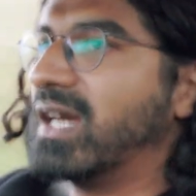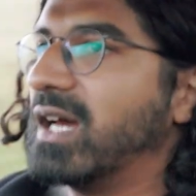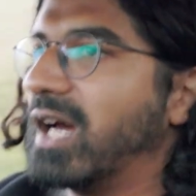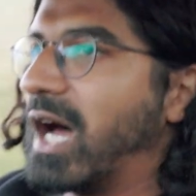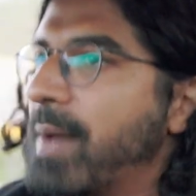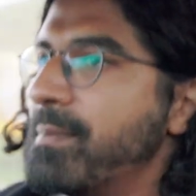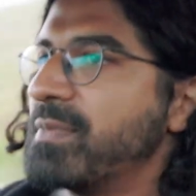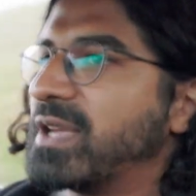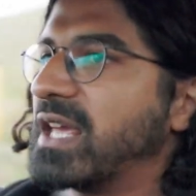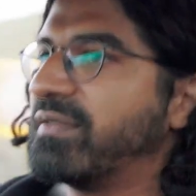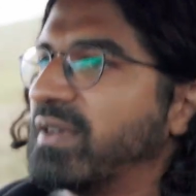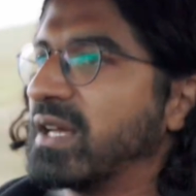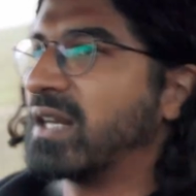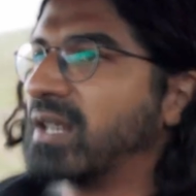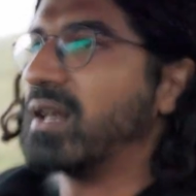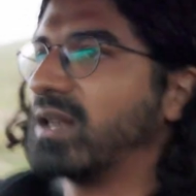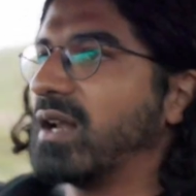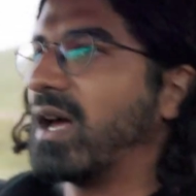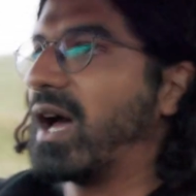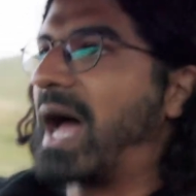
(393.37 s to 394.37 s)
I'm
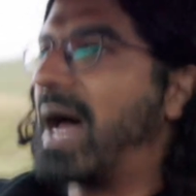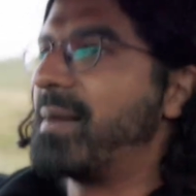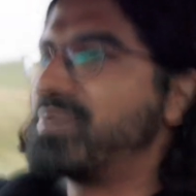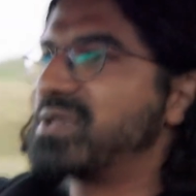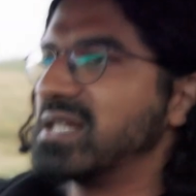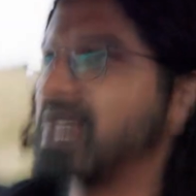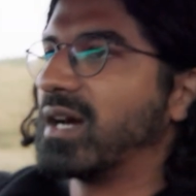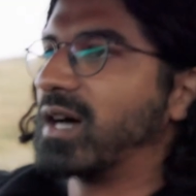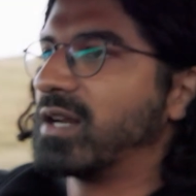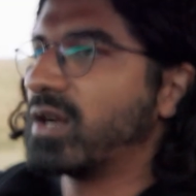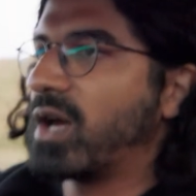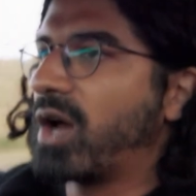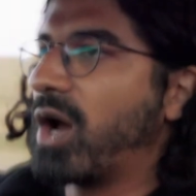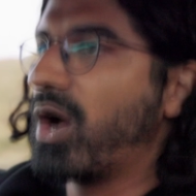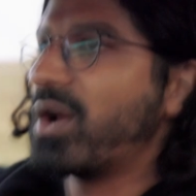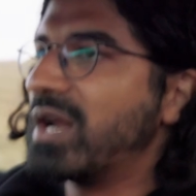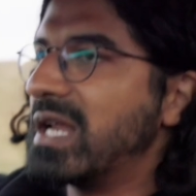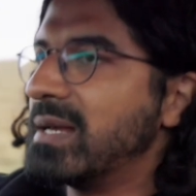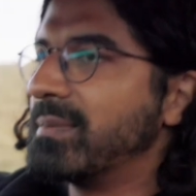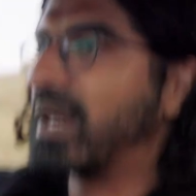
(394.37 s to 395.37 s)
giving an absolutely
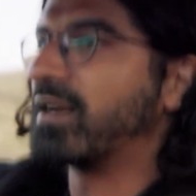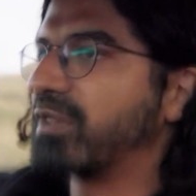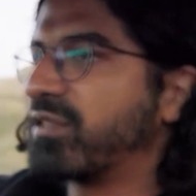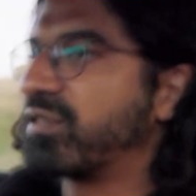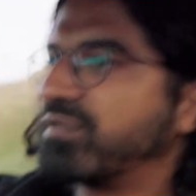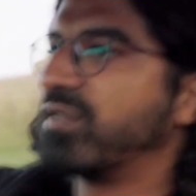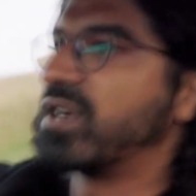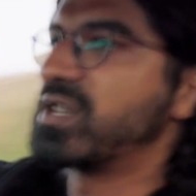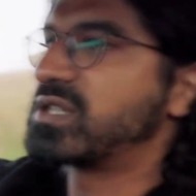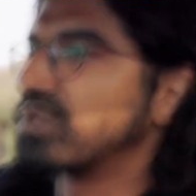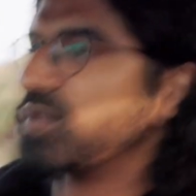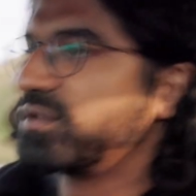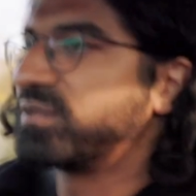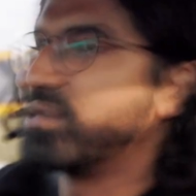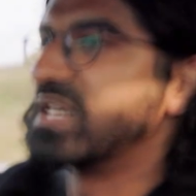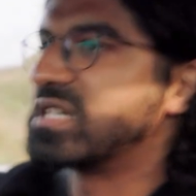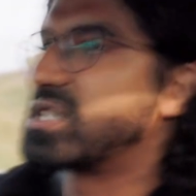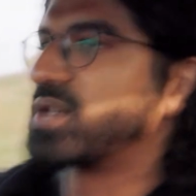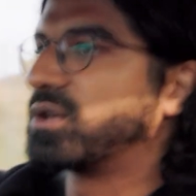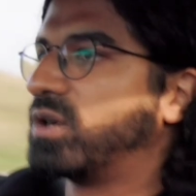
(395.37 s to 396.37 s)
unholy amount of throttle through
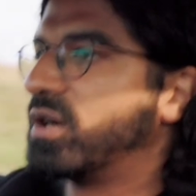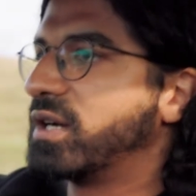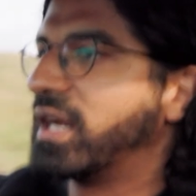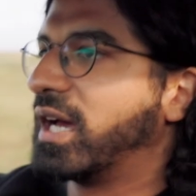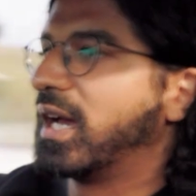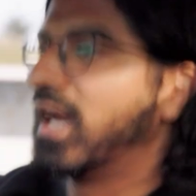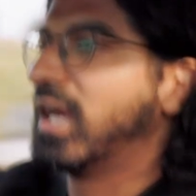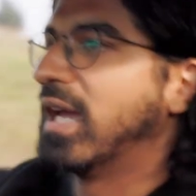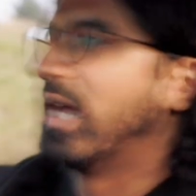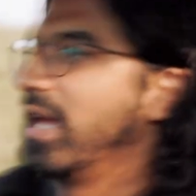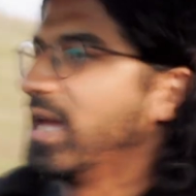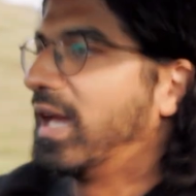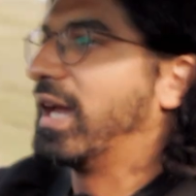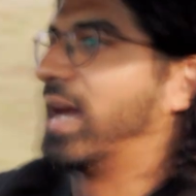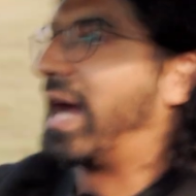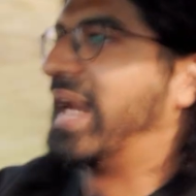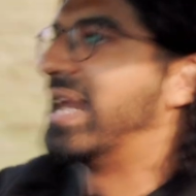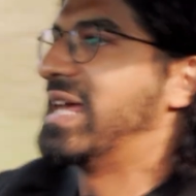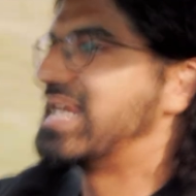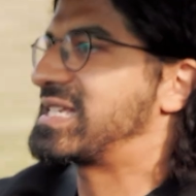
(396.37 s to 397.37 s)
this corner,
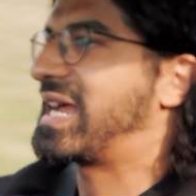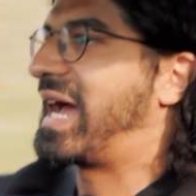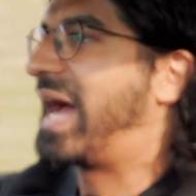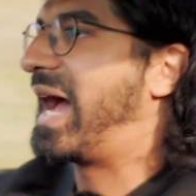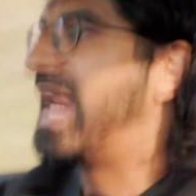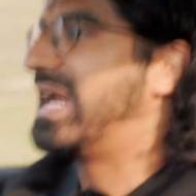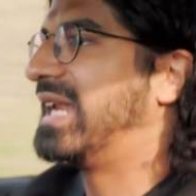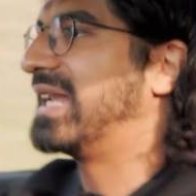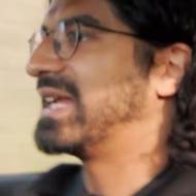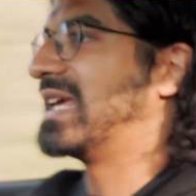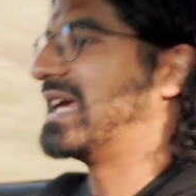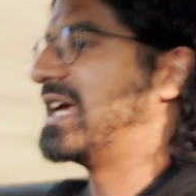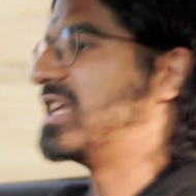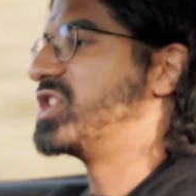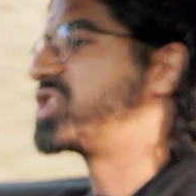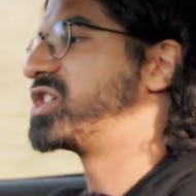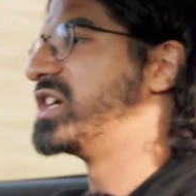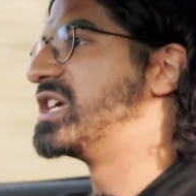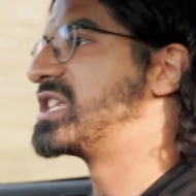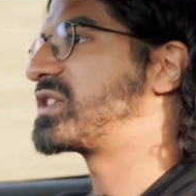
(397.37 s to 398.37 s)
and it's handling
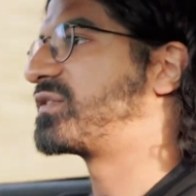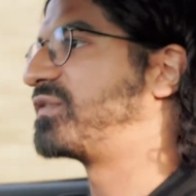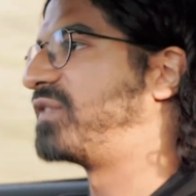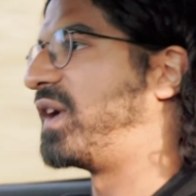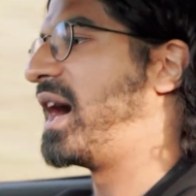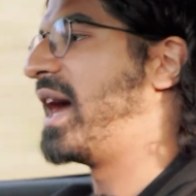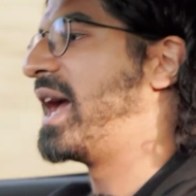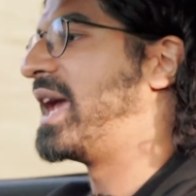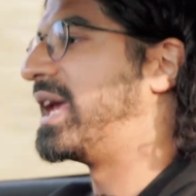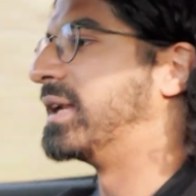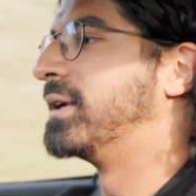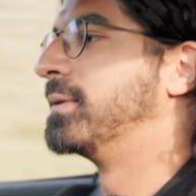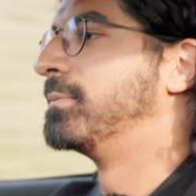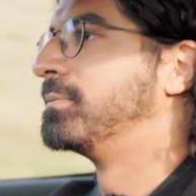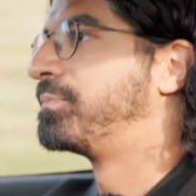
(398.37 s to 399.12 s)
it just fine.